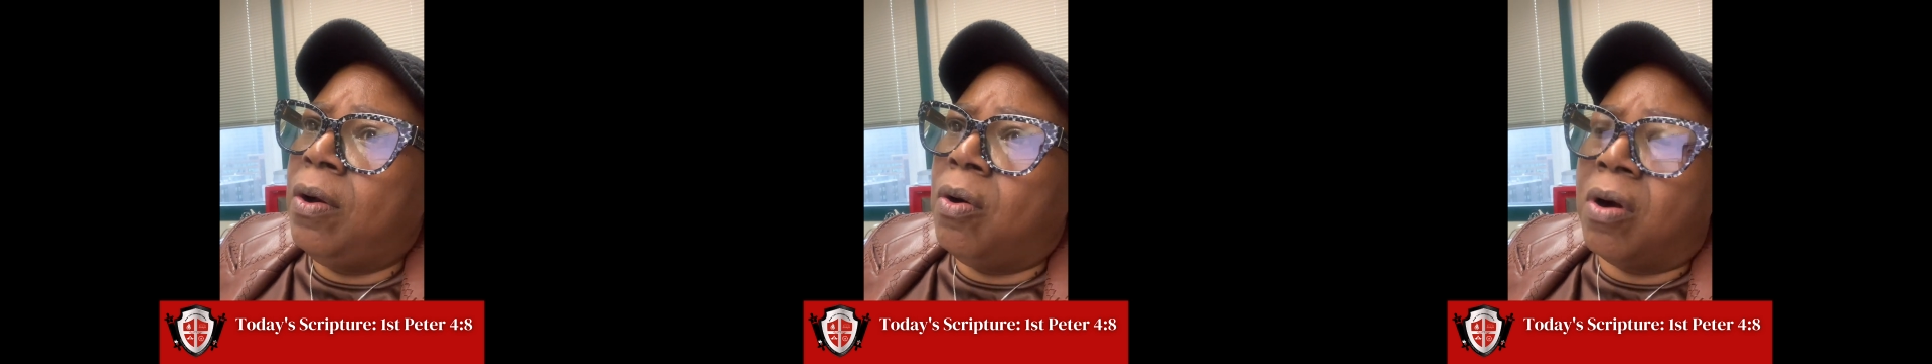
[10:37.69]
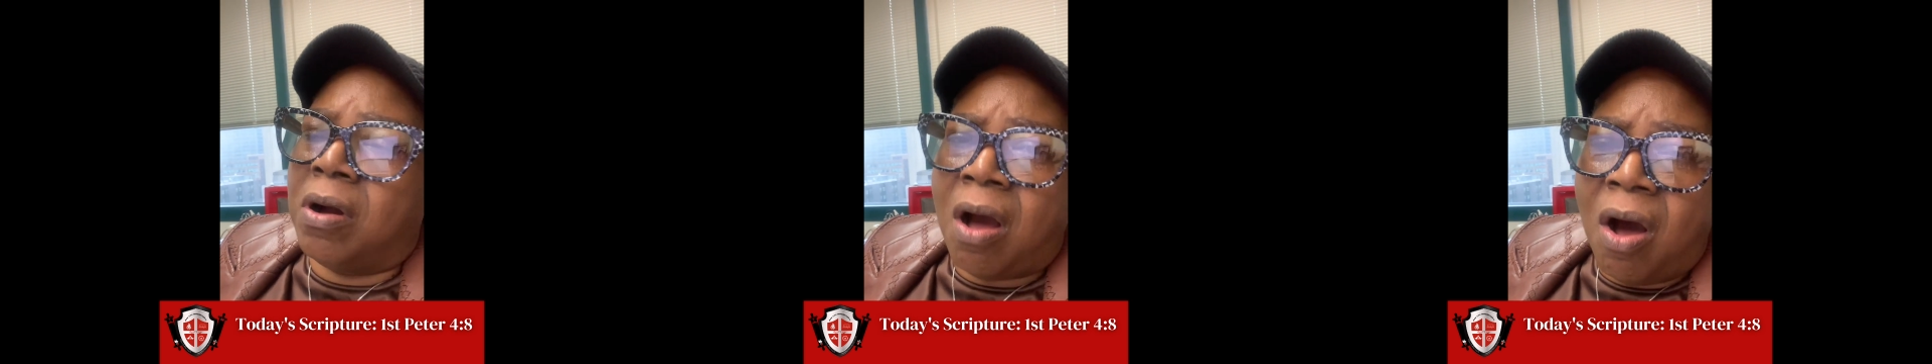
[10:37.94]

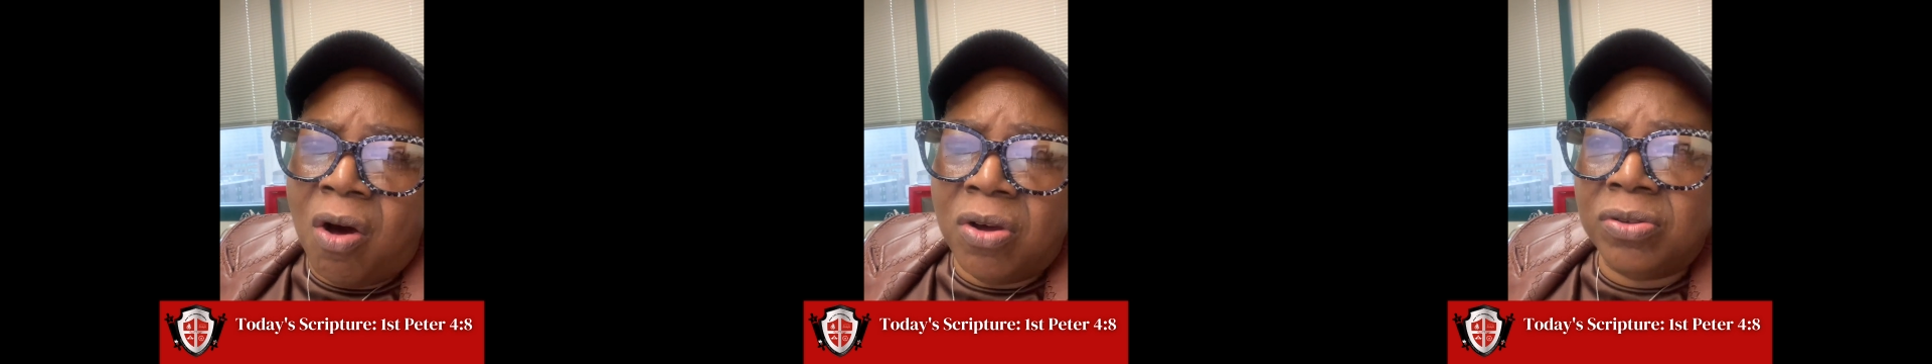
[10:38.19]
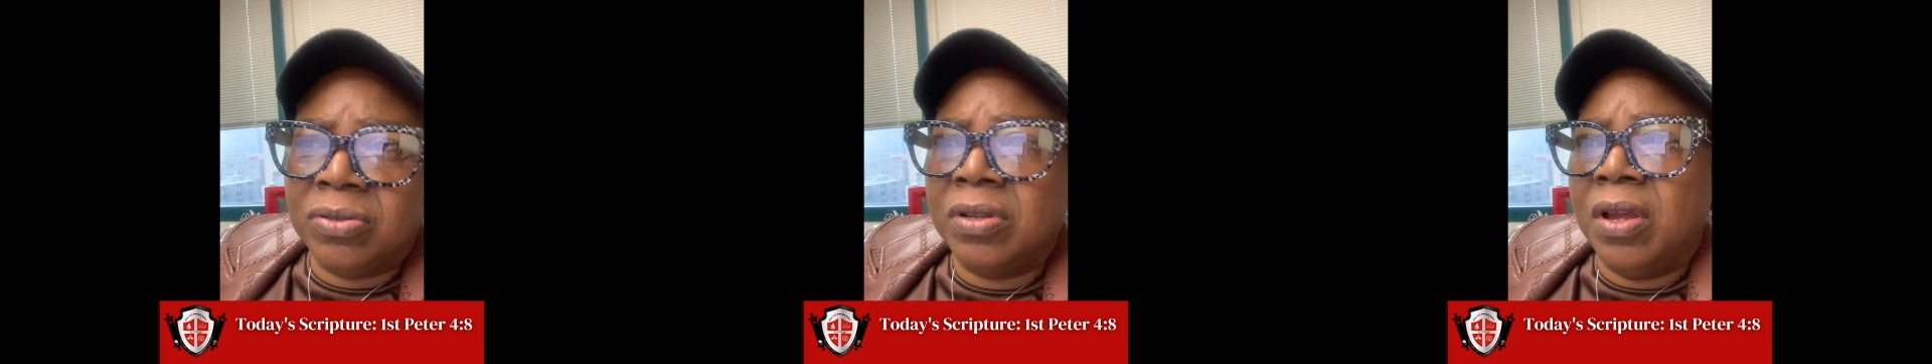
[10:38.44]
or
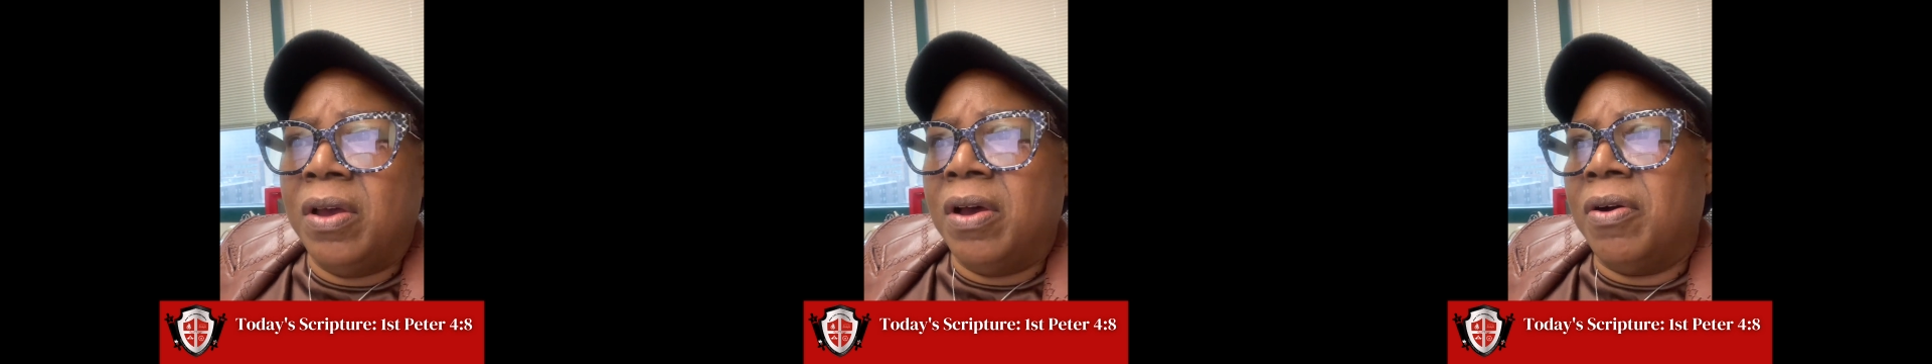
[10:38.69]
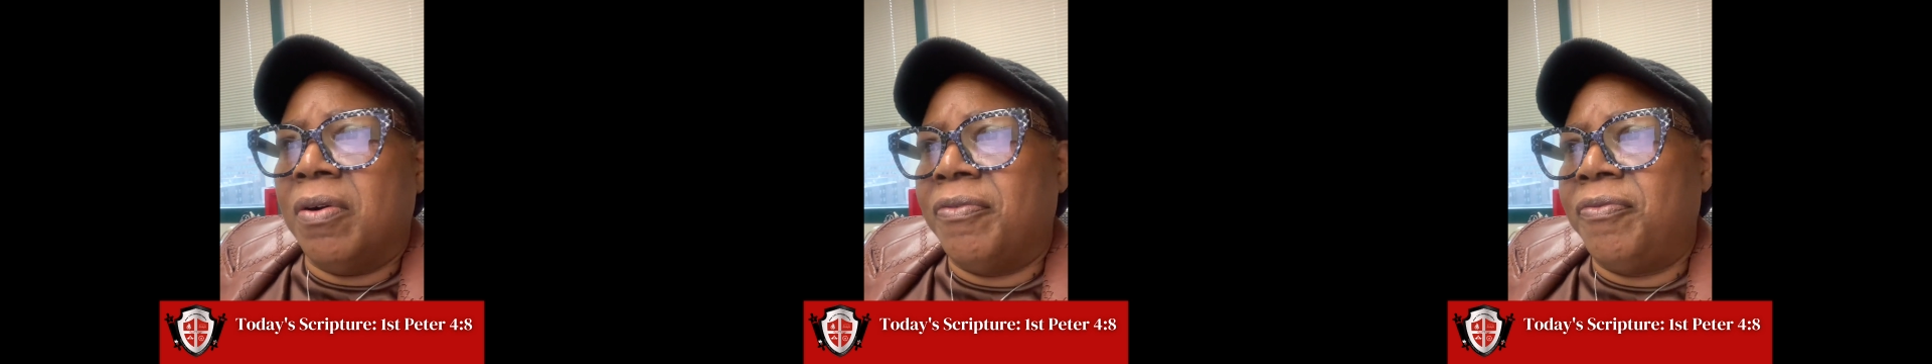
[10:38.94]
caused
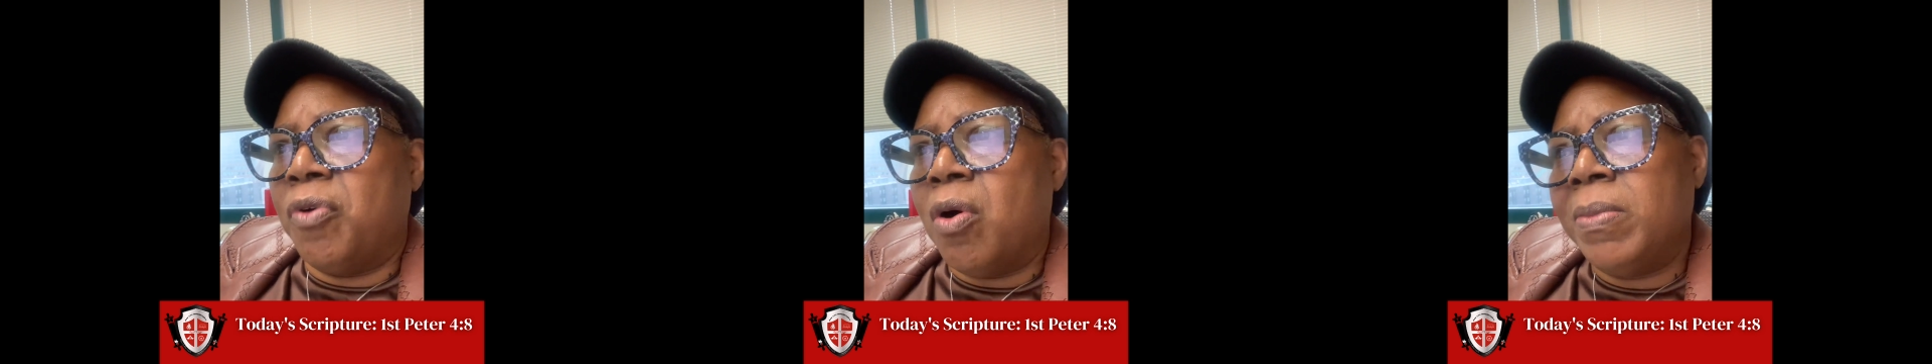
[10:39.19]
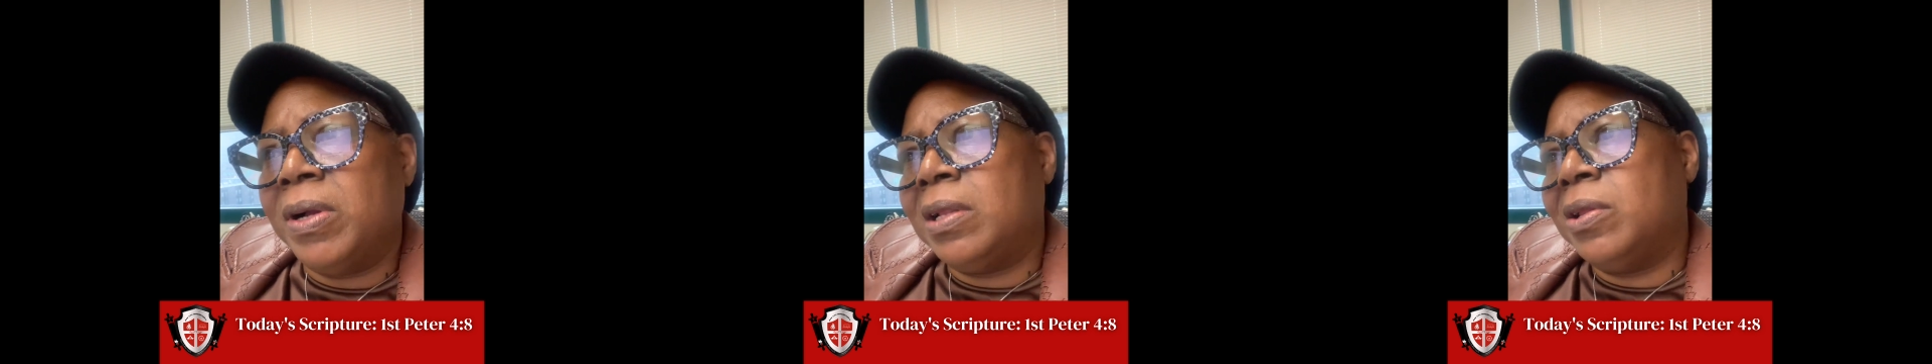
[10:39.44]
a
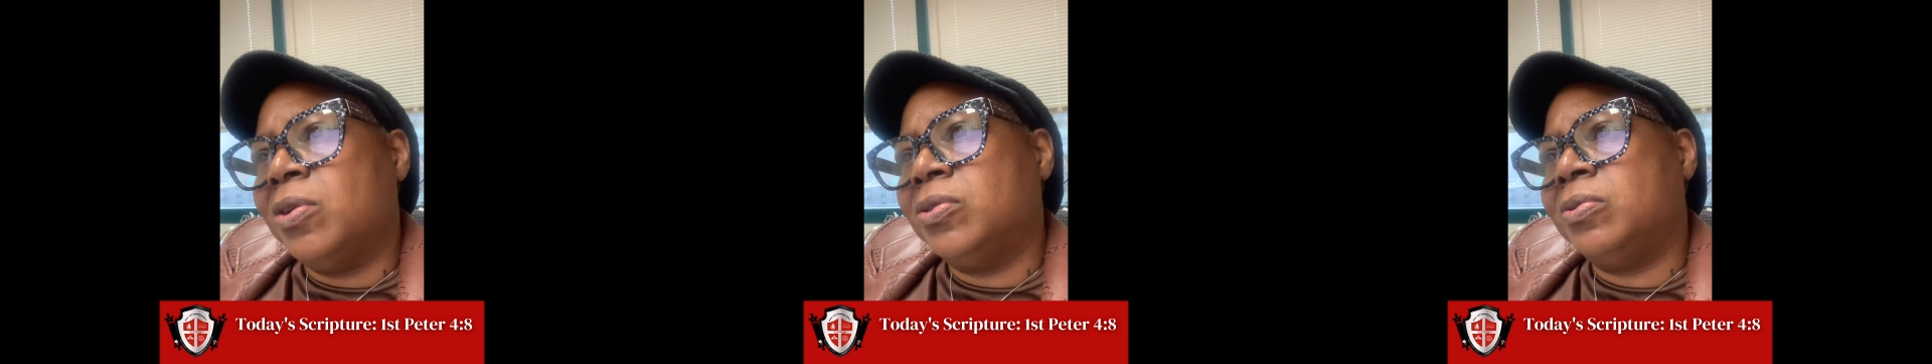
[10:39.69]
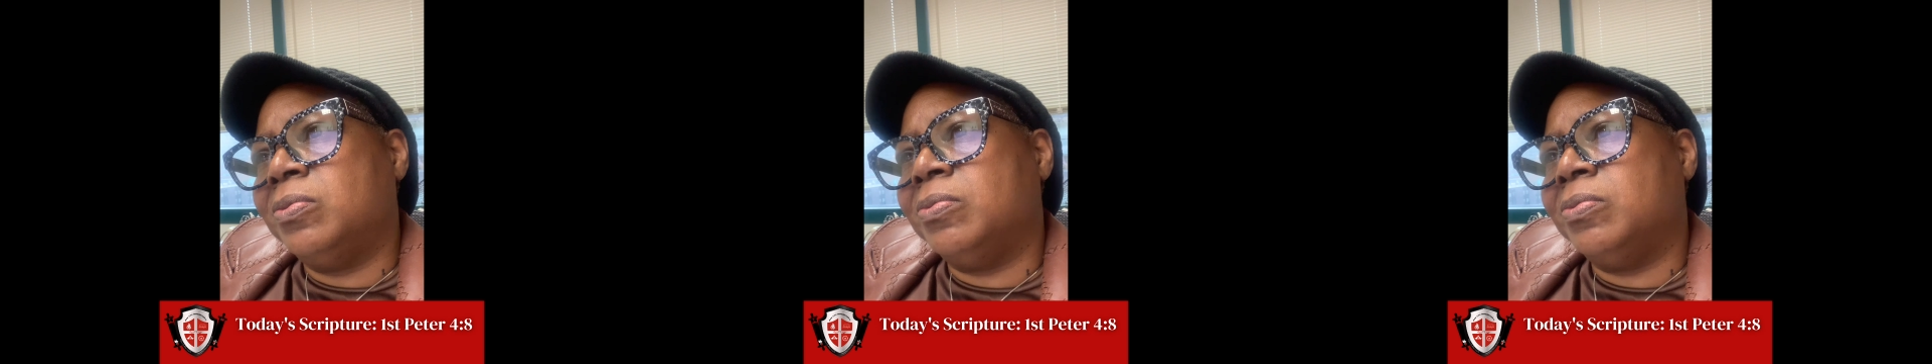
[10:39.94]
former close